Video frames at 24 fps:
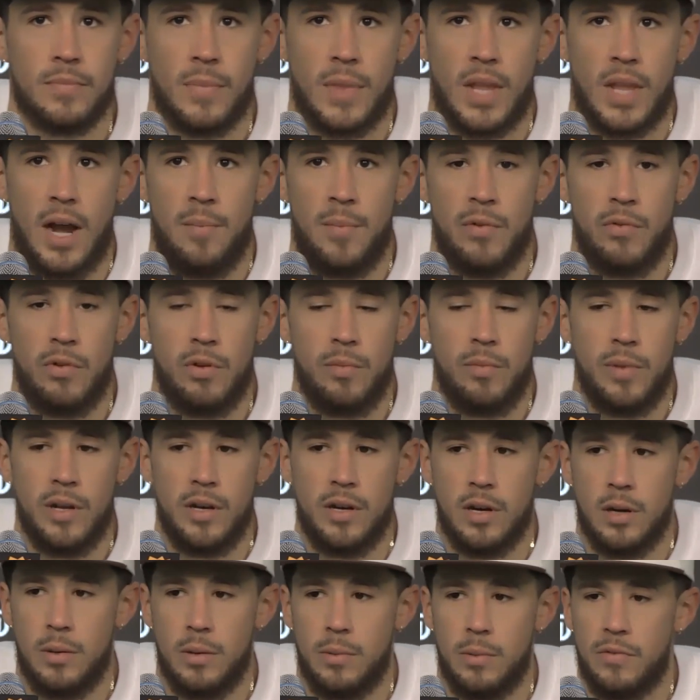I mean, we've been
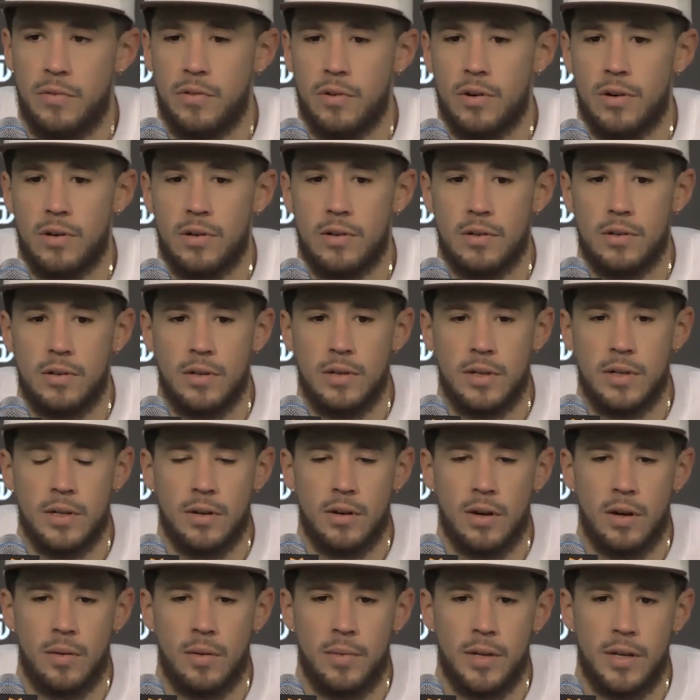here before. You
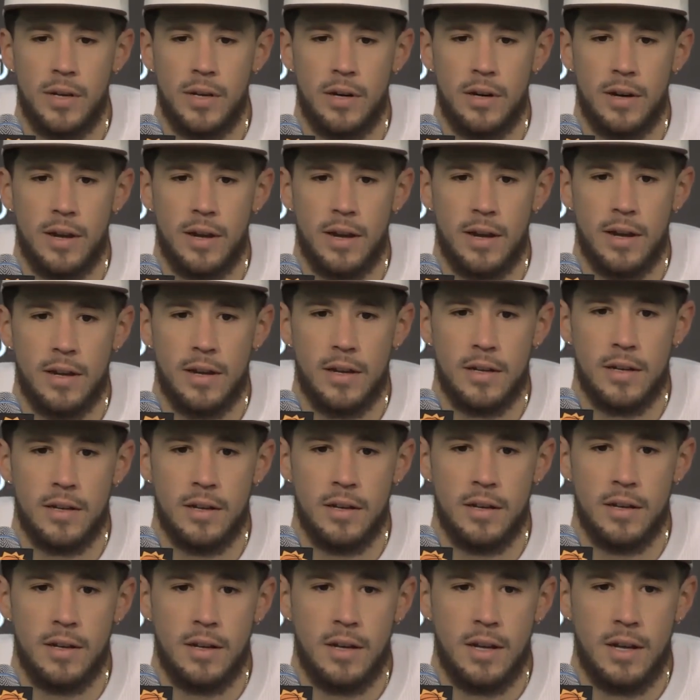know, I'm in year nine.
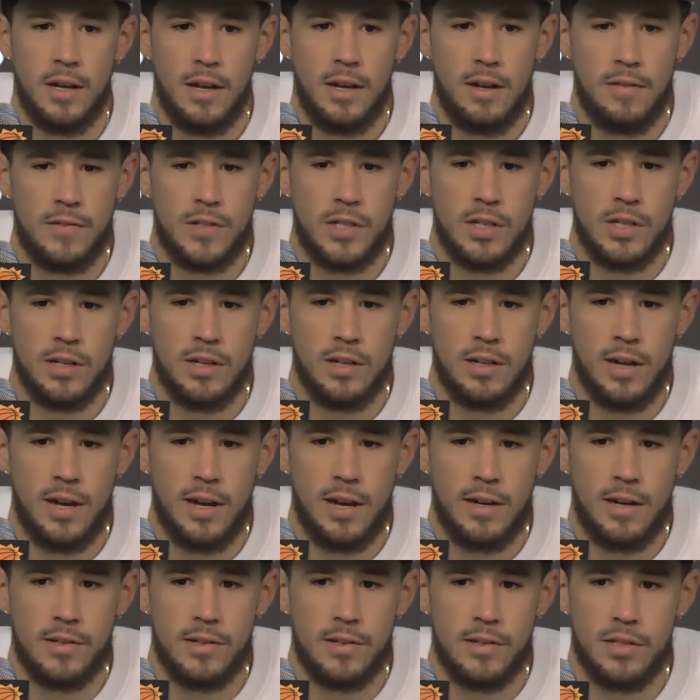I've seen a
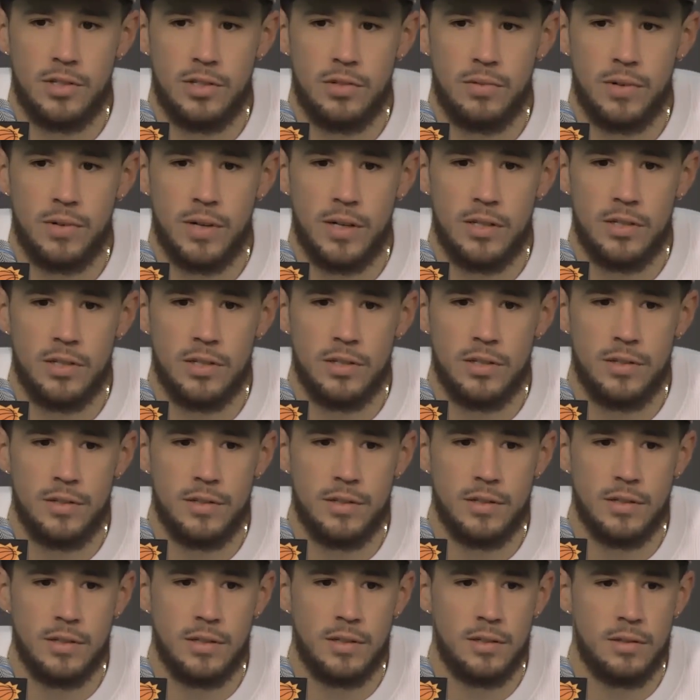lot of
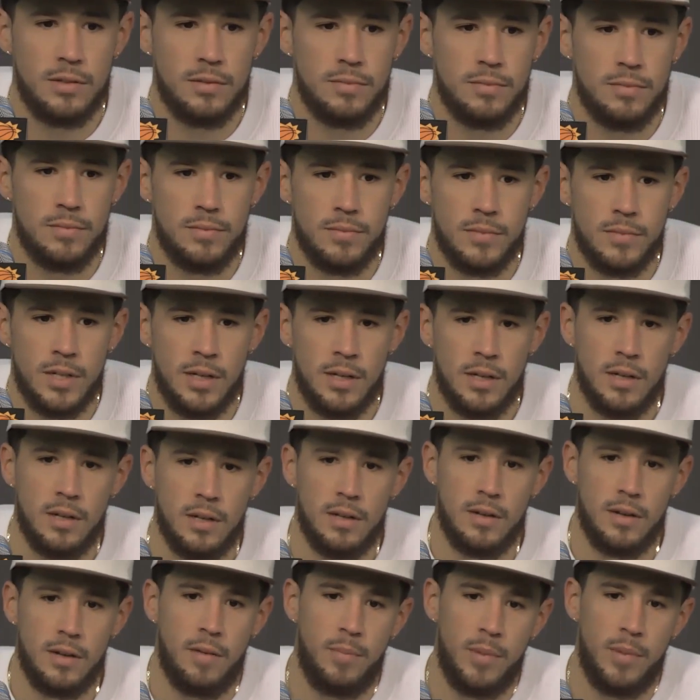situations.
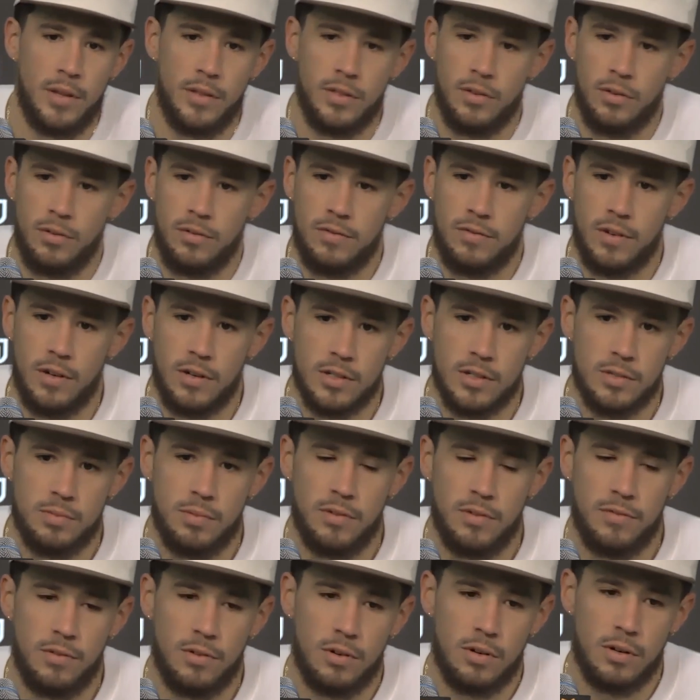I've been through funks
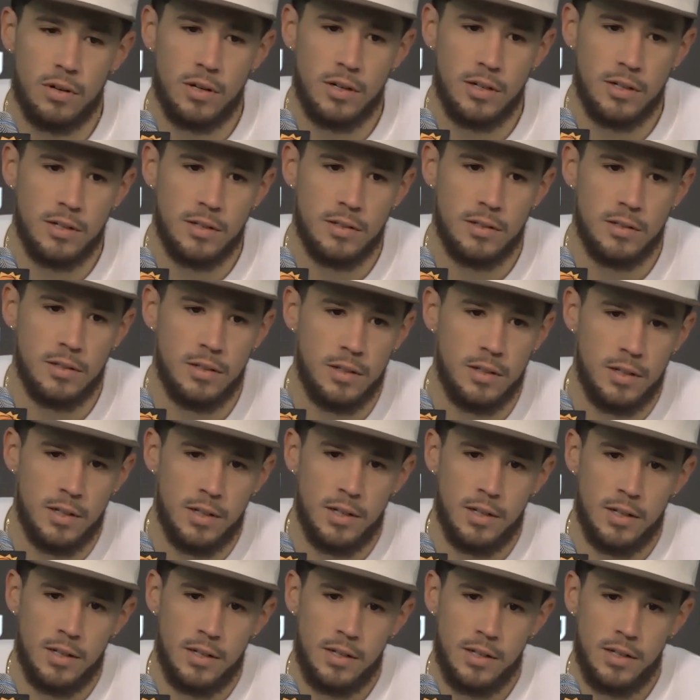before, and
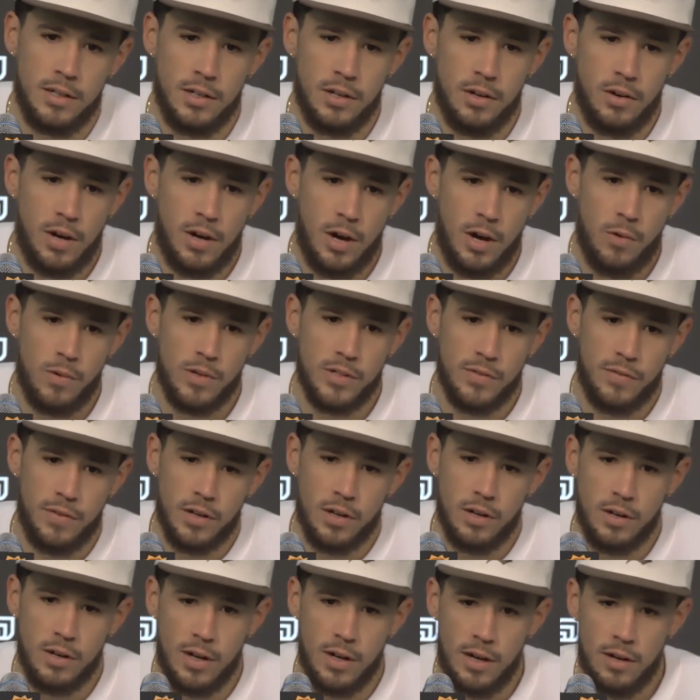you know, I always
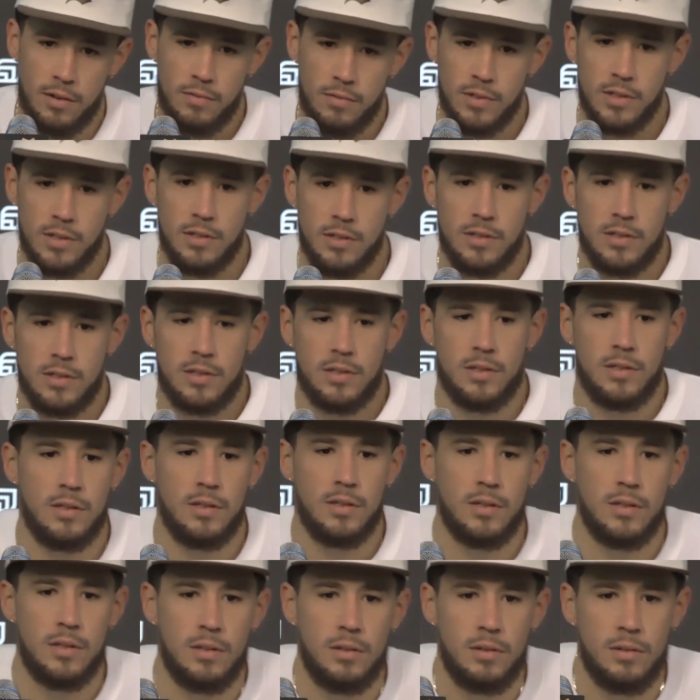figure it out when it's
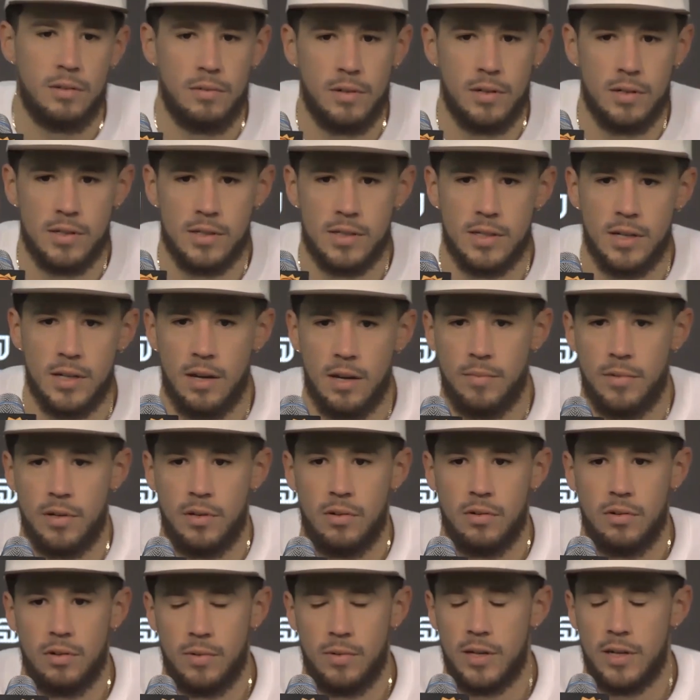time to
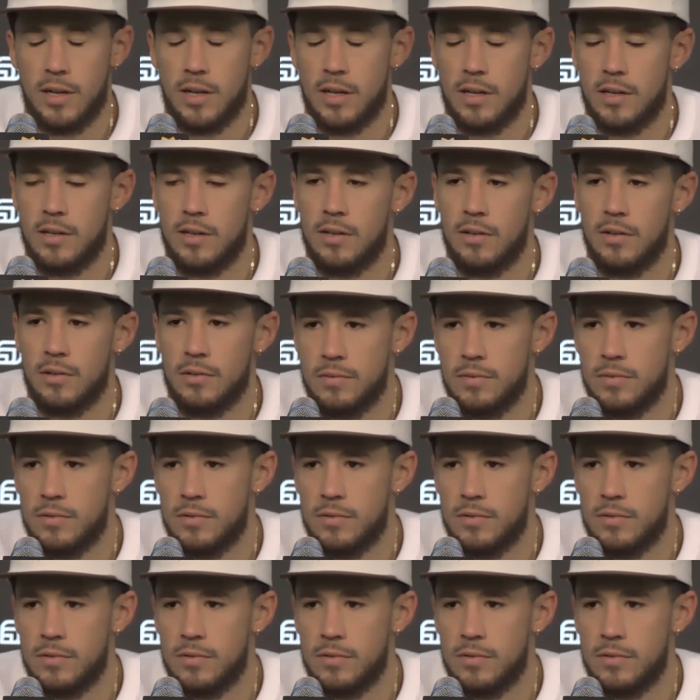do what we got to do.